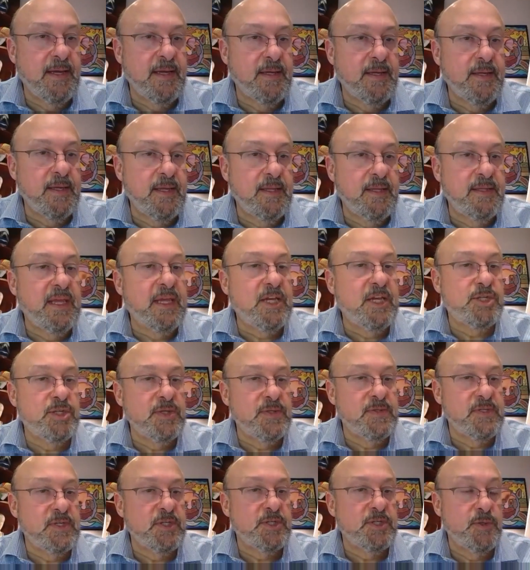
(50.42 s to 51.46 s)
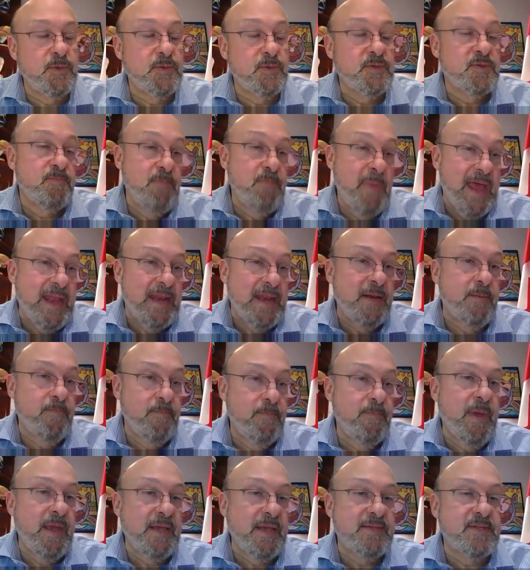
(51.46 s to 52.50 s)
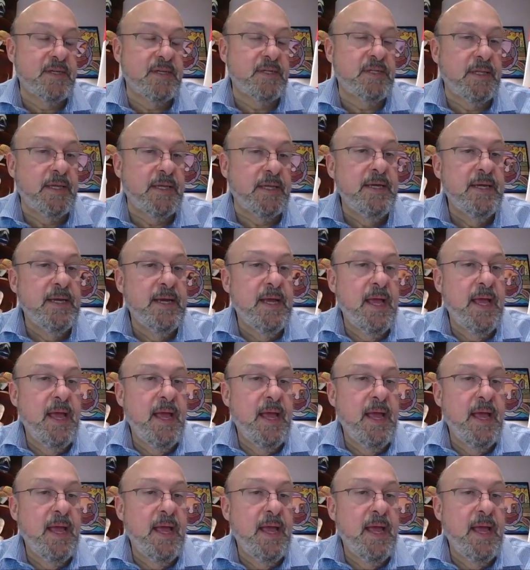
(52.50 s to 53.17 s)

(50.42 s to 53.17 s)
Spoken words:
addictions issues, men basically.